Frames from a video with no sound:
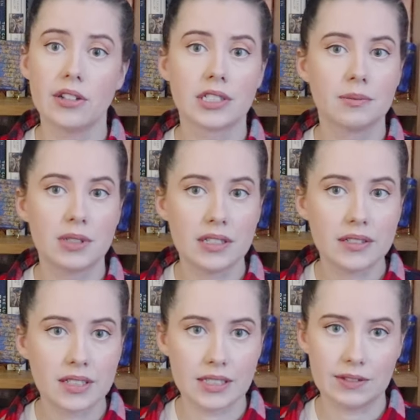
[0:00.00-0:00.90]
on
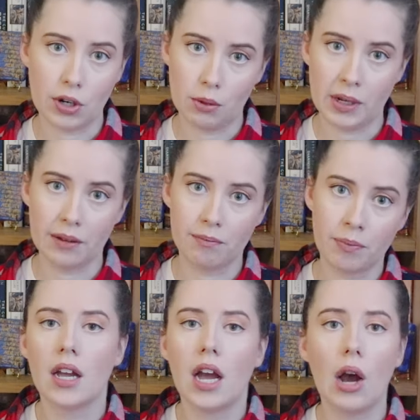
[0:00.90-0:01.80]
subsistence farming.
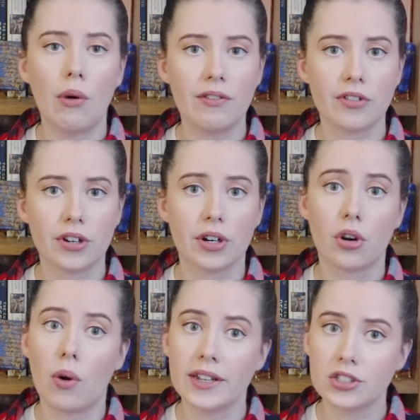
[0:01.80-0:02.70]
However,
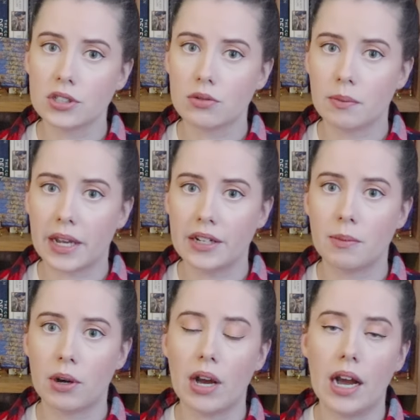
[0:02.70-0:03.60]
questions remained
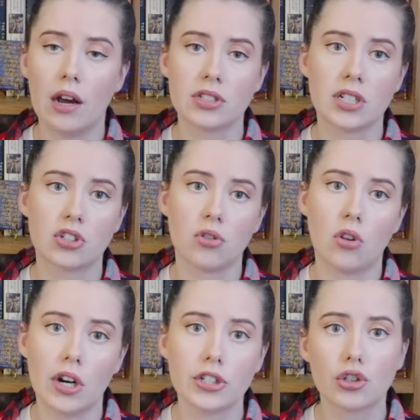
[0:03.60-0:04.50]
about how such
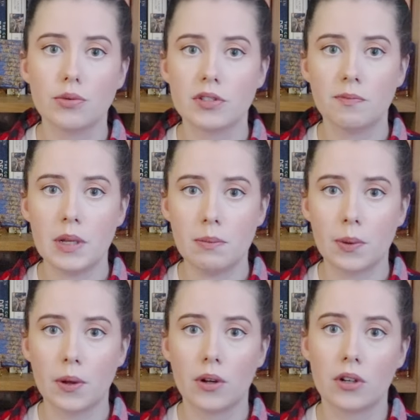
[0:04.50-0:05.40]
large groups of
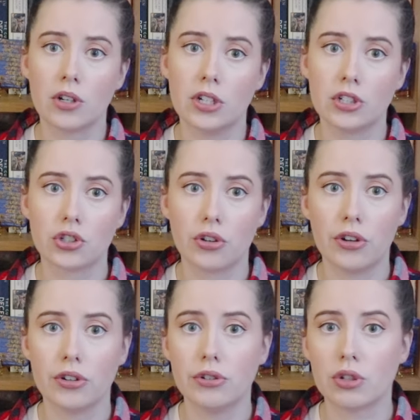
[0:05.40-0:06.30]
people could ensure
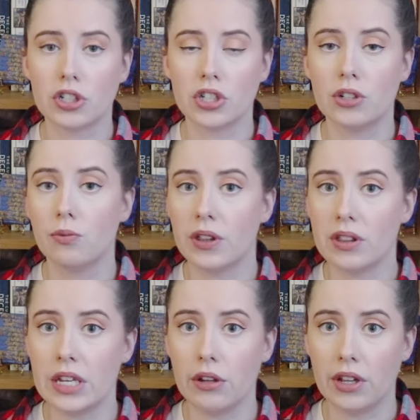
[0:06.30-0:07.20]
their nutrition with
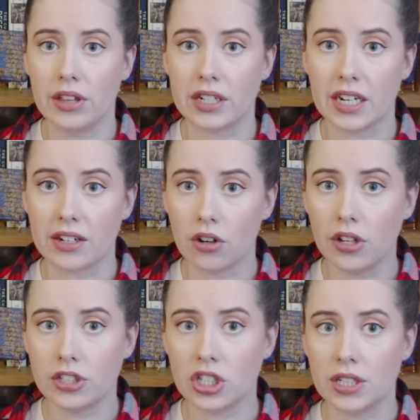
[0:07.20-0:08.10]
Neolithic
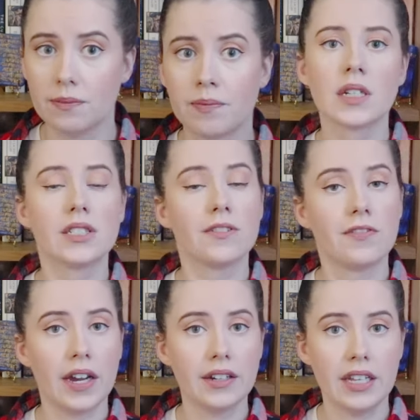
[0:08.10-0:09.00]
technology. To
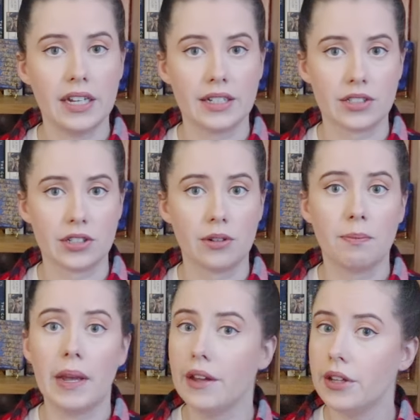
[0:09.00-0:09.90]
find the answer,
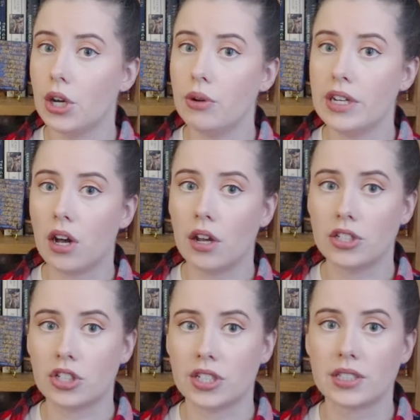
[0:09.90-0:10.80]

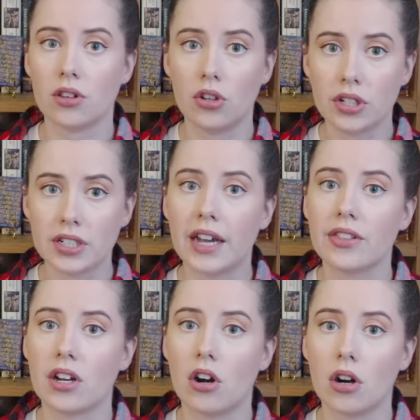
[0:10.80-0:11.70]
paleoecologists looked at
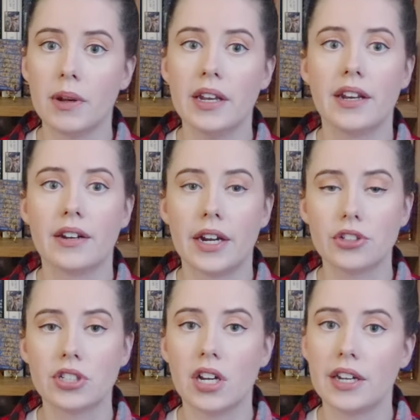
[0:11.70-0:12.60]
the carbon and
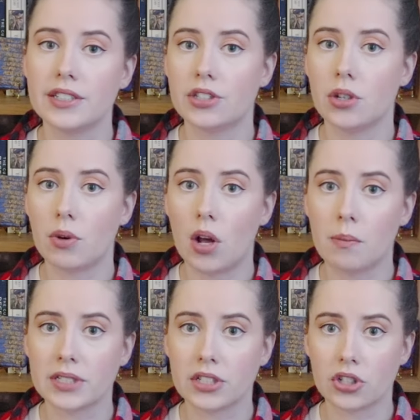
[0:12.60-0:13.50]
nitrogen isotope
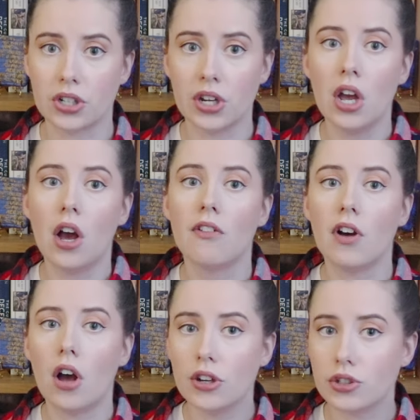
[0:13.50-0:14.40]
composition of
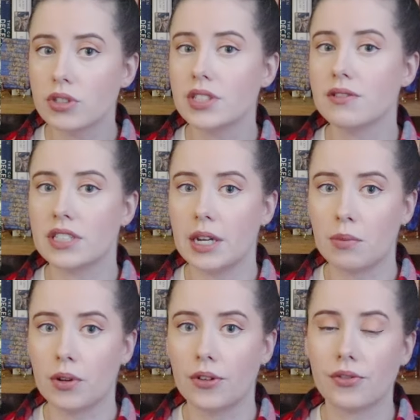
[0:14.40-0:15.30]
hundreds of
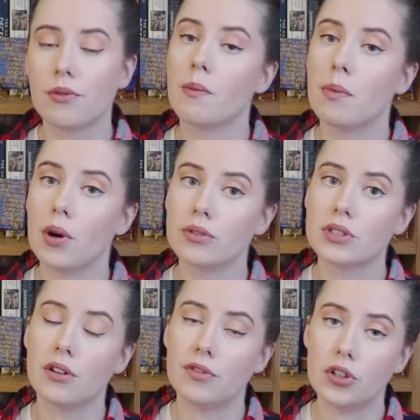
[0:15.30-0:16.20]
samples from the
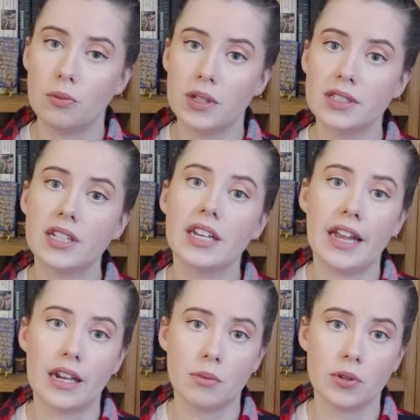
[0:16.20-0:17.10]
bones of humans and
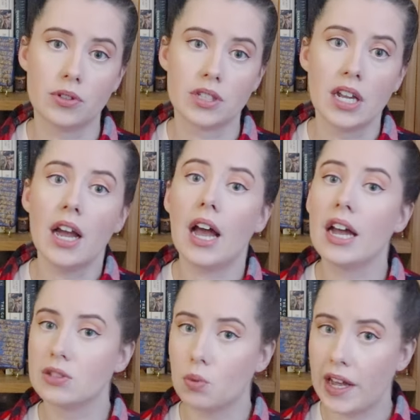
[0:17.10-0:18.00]
animals,
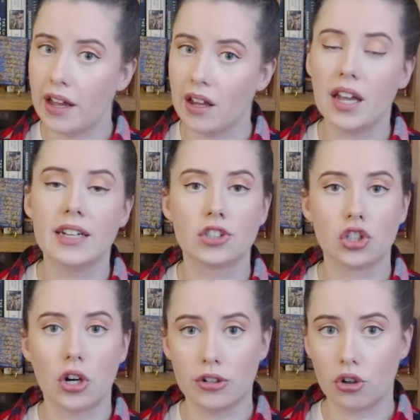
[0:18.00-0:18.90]
as well as
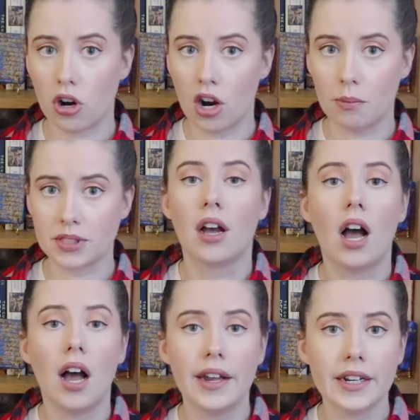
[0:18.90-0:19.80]
charred crops.
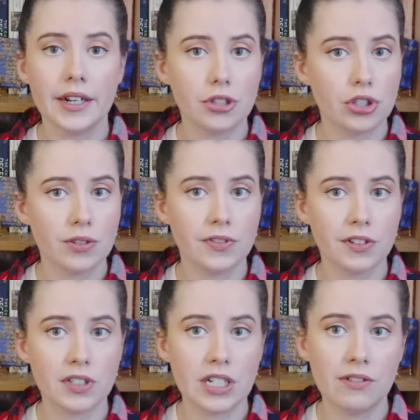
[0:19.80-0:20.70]
High nitrogen
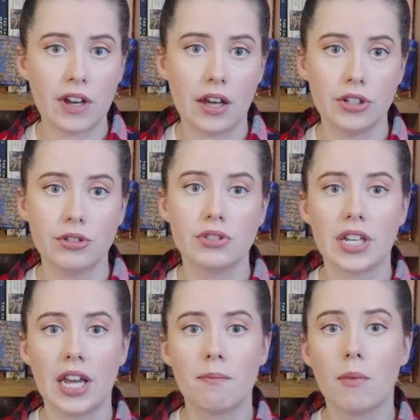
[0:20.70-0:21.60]
15 values
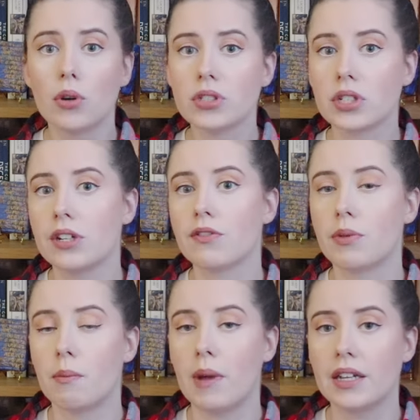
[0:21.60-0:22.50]
came mostly from
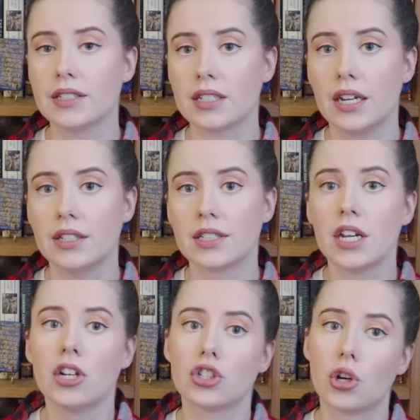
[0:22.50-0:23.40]
the megasites,
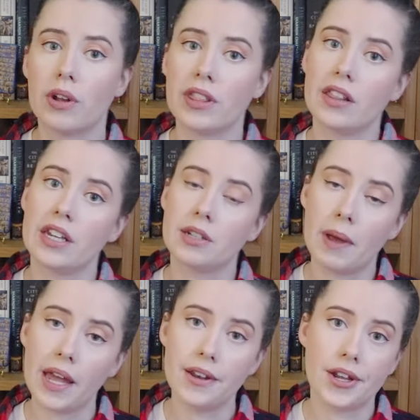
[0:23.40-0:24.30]
showing that they
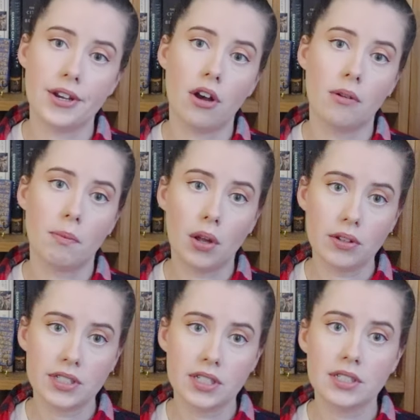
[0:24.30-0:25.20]
depended on
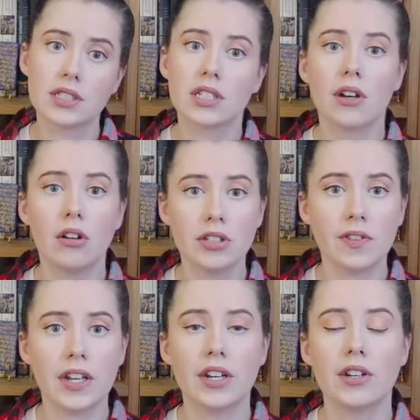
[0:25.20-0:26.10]
pulses
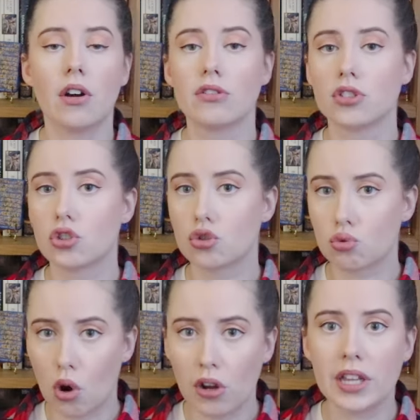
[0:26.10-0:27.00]
cultivated on
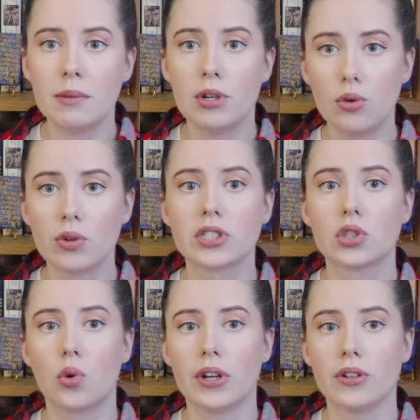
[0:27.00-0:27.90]
strongly manured
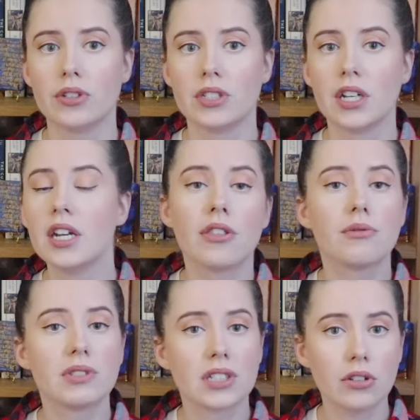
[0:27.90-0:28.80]
soils.
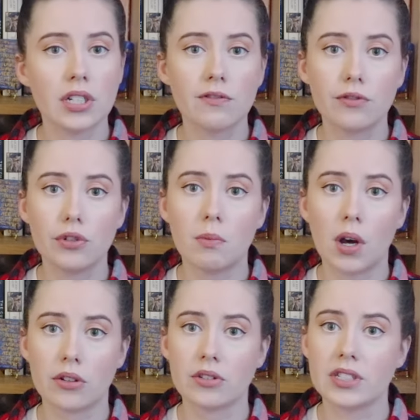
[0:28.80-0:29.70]
The resulting food
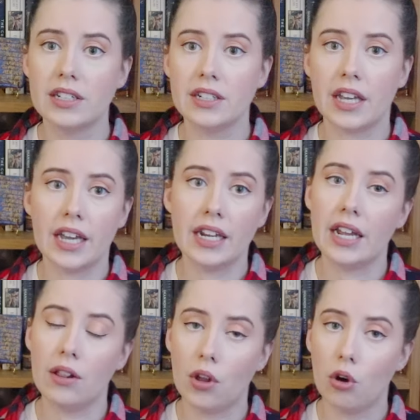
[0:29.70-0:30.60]
models indicate
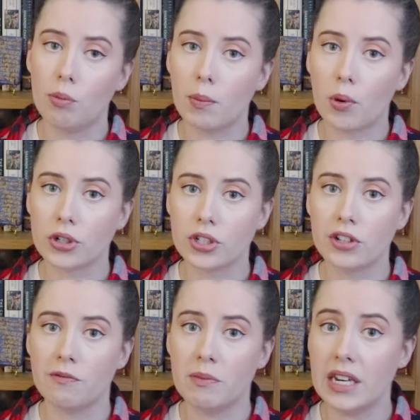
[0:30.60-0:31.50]
a low proportion
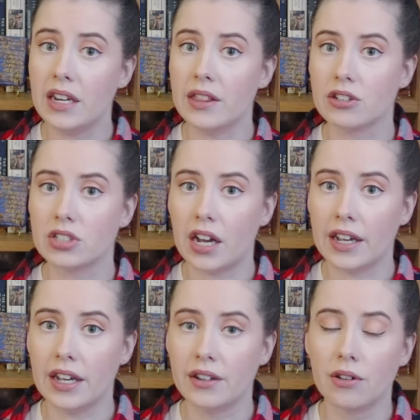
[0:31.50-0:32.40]
of meat in their
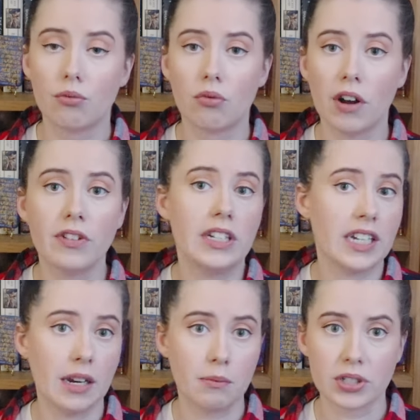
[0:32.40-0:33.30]
diet, roughly
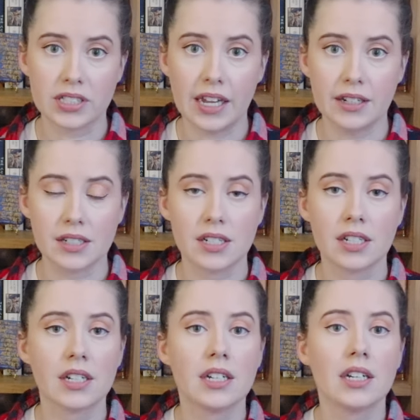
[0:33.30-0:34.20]
10%.
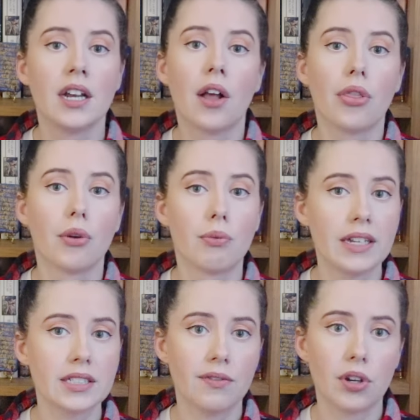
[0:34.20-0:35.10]
The
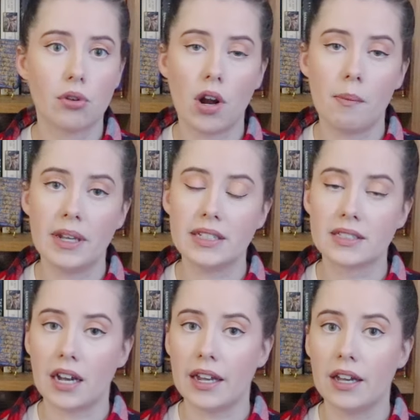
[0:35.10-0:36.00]
rest of the crop-based
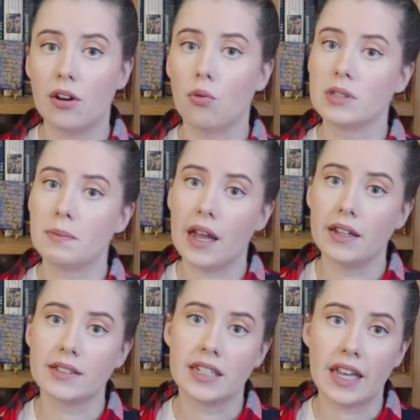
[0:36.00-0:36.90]
diet was
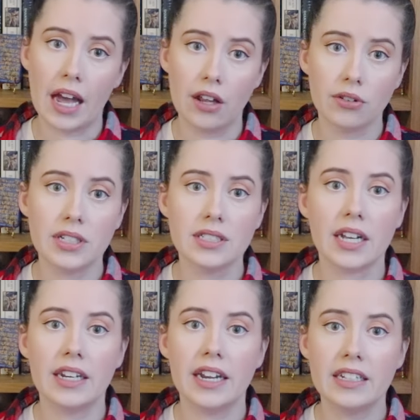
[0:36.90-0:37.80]
balanced in calories
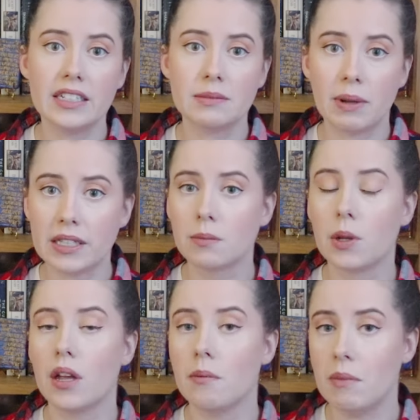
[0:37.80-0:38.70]
and
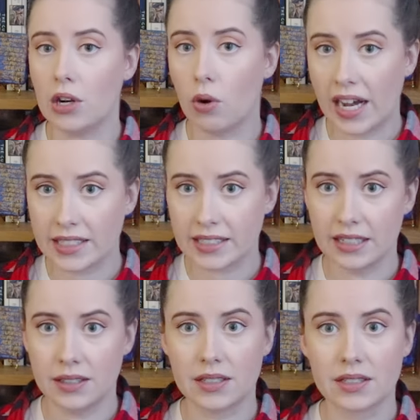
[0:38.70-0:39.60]
indispensable amino
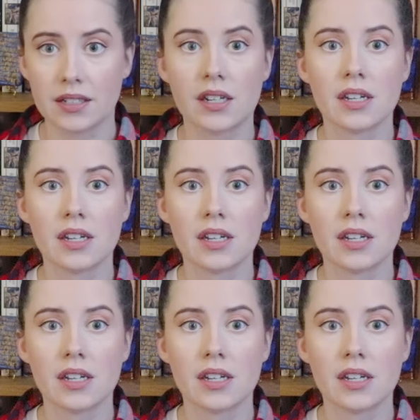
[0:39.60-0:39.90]
acids.